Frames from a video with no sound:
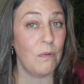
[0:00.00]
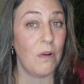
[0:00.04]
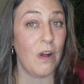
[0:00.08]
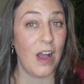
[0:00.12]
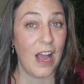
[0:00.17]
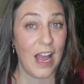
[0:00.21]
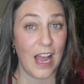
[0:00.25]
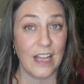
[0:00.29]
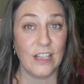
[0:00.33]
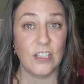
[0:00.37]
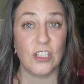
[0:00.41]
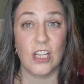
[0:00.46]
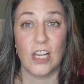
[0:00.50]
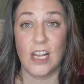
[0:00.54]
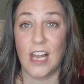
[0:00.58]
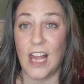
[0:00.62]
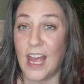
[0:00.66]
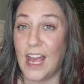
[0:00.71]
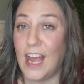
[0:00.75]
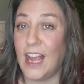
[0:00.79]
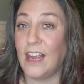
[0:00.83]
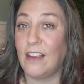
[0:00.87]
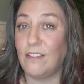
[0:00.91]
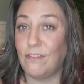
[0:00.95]
know what,
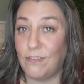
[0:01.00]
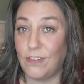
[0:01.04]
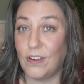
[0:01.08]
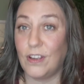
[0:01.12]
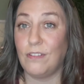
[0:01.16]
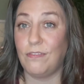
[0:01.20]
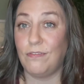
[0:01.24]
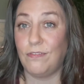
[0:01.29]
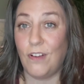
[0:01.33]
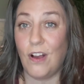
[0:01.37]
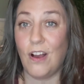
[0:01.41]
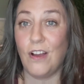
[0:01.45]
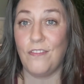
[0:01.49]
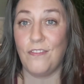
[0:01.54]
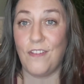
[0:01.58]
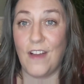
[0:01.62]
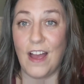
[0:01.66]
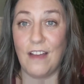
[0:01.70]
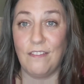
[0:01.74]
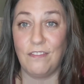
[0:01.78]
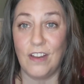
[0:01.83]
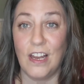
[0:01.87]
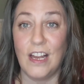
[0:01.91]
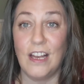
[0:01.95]
actually for
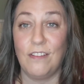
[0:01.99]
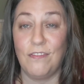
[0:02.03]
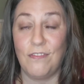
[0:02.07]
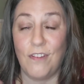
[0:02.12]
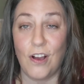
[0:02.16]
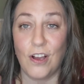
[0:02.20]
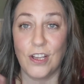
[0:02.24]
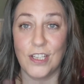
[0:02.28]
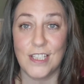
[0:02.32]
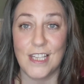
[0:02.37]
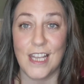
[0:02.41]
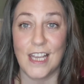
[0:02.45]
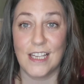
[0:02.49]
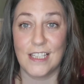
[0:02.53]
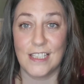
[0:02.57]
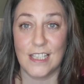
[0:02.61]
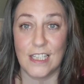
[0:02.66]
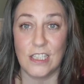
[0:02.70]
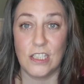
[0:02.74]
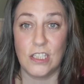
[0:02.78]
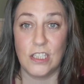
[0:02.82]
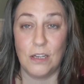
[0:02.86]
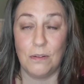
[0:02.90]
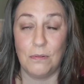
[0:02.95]
45, nearly
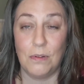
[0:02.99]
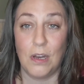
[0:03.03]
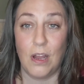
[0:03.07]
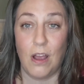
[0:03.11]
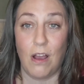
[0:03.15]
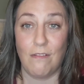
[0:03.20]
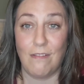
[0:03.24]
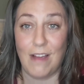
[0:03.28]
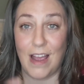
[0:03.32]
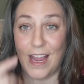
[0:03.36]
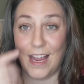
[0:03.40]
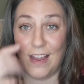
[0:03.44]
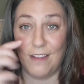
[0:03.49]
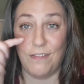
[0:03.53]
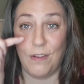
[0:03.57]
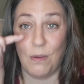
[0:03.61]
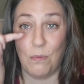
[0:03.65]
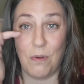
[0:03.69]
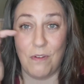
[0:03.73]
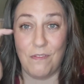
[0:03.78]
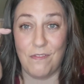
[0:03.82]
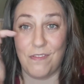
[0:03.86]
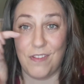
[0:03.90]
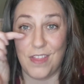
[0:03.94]
46, it's doing all right. If
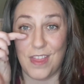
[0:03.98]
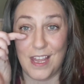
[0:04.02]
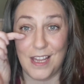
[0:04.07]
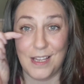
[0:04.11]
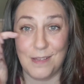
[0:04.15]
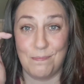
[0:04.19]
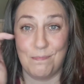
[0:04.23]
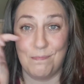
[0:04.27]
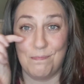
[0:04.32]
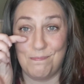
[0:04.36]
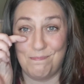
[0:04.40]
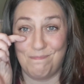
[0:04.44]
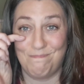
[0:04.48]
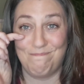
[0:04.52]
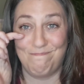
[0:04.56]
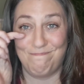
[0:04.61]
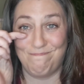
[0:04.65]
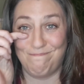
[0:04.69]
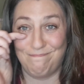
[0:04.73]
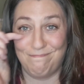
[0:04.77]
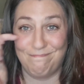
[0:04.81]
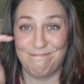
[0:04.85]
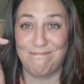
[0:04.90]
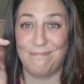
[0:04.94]
it weren't for these
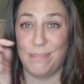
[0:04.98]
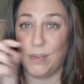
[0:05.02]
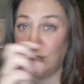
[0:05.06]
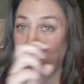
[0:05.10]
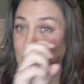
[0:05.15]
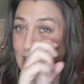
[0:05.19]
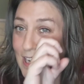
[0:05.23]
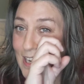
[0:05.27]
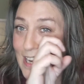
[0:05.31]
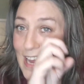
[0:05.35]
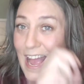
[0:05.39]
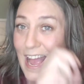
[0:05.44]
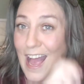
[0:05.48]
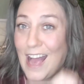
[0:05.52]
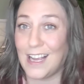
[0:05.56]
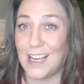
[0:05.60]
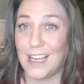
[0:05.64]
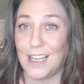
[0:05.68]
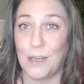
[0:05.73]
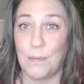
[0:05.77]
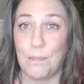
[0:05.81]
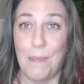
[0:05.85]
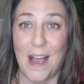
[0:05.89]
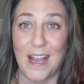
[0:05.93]
bloody
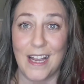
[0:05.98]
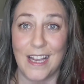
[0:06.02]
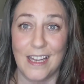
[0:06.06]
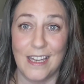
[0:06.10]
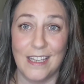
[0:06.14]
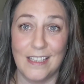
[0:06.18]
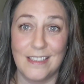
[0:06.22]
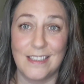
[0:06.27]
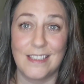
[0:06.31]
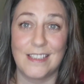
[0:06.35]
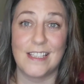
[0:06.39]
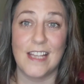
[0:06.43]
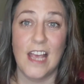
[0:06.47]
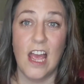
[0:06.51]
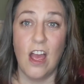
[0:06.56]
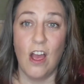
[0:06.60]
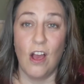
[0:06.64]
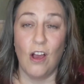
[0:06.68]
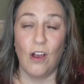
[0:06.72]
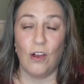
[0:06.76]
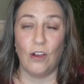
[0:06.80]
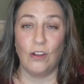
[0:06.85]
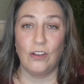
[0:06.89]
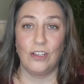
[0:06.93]
haggard baggards
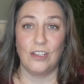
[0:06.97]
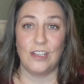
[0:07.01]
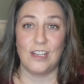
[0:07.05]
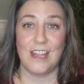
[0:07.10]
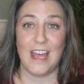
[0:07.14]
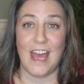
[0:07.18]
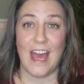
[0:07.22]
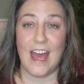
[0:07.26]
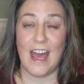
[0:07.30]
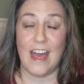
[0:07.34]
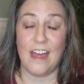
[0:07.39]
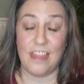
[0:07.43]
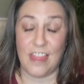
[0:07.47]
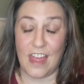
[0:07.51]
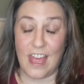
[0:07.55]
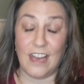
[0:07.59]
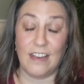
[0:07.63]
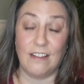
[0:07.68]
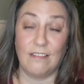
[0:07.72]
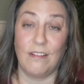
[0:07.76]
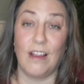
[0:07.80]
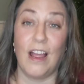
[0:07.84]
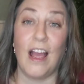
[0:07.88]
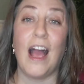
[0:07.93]
under there,
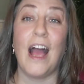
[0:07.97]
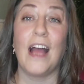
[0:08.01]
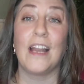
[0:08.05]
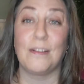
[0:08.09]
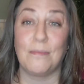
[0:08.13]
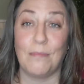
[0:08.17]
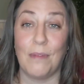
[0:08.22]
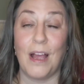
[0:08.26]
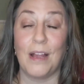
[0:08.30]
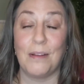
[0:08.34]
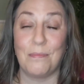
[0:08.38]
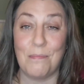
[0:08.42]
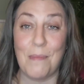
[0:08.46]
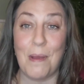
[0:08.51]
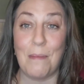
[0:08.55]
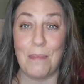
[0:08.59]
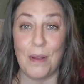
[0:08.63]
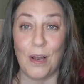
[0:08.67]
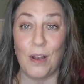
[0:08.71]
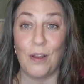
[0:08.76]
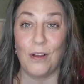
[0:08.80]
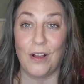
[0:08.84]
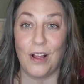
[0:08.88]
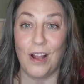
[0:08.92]
then I'd
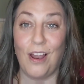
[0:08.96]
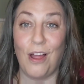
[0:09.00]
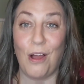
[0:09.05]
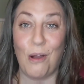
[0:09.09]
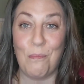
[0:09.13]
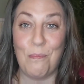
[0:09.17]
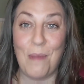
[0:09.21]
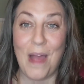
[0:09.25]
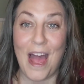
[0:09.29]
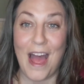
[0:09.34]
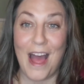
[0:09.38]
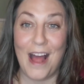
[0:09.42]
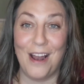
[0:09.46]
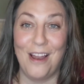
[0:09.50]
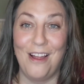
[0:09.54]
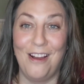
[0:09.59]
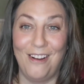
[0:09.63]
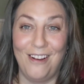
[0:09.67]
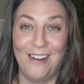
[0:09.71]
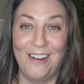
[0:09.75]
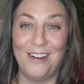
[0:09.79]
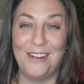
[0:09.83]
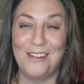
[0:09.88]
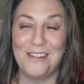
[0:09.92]
maybe look a lot better,
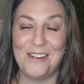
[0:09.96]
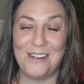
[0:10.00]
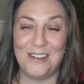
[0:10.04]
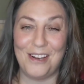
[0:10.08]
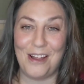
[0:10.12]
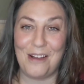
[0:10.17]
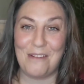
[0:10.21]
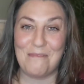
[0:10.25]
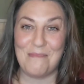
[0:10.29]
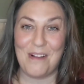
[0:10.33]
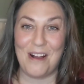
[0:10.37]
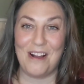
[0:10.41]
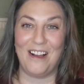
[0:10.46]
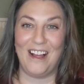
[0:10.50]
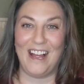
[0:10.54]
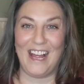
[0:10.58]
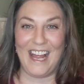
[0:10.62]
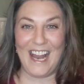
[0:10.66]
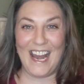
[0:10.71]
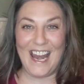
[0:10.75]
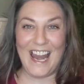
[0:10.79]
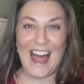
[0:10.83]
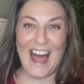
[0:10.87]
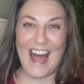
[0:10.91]
a lot more
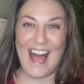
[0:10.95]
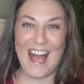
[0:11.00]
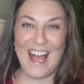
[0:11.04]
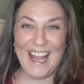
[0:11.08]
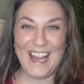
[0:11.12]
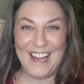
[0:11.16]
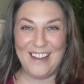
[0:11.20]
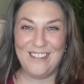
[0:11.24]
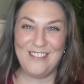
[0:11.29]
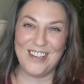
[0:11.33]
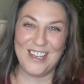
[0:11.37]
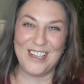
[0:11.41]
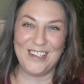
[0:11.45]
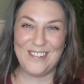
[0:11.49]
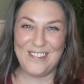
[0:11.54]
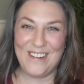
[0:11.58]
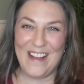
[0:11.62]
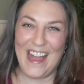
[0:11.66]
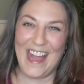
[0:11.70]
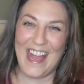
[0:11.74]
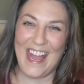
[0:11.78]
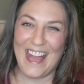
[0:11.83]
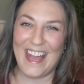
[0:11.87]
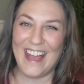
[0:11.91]
alive and
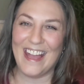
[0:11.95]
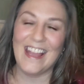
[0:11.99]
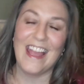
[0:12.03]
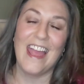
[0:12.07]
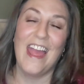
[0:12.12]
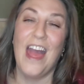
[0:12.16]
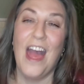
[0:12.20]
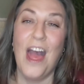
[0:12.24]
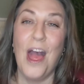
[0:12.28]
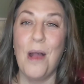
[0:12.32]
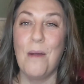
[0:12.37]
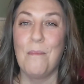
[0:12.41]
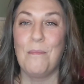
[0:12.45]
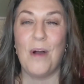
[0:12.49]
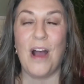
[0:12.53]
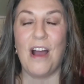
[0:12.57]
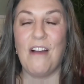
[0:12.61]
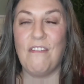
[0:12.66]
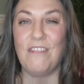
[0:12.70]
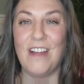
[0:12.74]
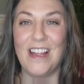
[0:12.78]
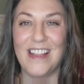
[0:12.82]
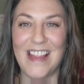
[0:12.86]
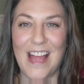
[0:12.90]
awake.
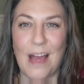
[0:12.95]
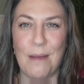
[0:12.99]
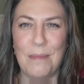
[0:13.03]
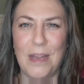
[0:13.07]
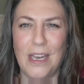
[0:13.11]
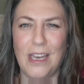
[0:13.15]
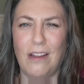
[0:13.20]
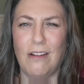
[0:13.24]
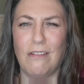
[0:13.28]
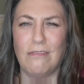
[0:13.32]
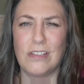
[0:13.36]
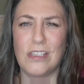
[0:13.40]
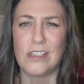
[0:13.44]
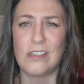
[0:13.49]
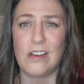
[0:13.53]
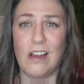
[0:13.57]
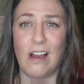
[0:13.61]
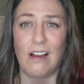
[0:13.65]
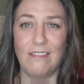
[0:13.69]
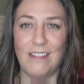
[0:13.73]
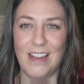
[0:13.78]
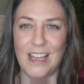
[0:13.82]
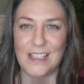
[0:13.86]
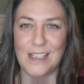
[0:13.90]
But I've read that many horror
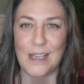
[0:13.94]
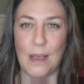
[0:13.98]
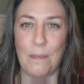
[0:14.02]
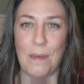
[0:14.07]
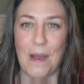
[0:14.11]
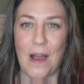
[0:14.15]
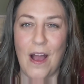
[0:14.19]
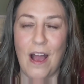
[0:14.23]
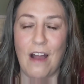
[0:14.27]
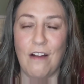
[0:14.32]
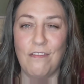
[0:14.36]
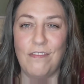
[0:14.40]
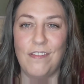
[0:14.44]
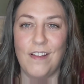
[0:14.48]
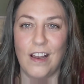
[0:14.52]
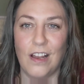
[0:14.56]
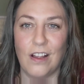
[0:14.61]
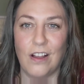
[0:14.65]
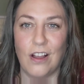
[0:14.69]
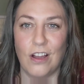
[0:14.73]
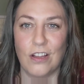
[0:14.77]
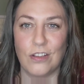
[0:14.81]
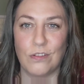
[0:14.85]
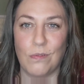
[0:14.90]
stories about how
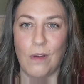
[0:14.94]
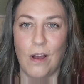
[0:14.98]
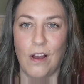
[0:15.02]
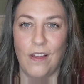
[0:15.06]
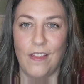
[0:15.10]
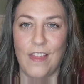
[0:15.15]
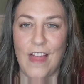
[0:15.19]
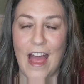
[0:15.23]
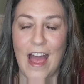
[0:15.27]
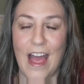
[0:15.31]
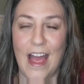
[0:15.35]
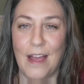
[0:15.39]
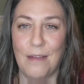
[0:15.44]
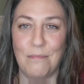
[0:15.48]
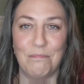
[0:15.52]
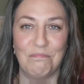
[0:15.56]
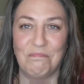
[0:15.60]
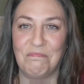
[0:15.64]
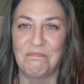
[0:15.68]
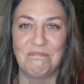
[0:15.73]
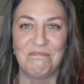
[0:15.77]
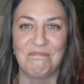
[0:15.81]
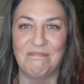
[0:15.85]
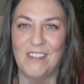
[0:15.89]
filler goes wrong there,
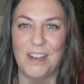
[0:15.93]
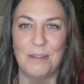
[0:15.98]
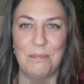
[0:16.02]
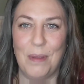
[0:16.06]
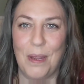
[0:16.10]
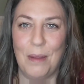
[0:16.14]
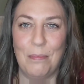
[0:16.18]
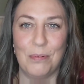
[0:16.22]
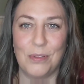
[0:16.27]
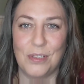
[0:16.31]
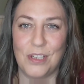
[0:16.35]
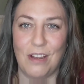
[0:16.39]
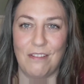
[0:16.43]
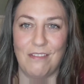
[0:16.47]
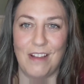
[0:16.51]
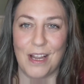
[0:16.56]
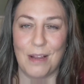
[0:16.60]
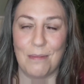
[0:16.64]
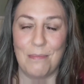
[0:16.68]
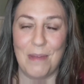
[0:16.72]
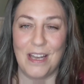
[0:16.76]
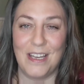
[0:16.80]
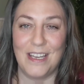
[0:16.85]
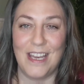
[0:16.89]
and people don't
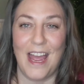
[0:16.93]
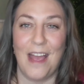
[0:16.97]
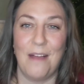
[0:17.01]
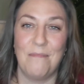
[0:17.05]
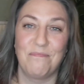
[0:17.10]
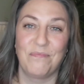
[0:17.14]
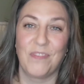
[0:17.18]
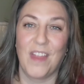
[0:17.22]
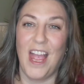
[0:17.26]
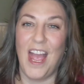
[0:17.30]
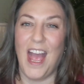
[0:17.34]
recommend it.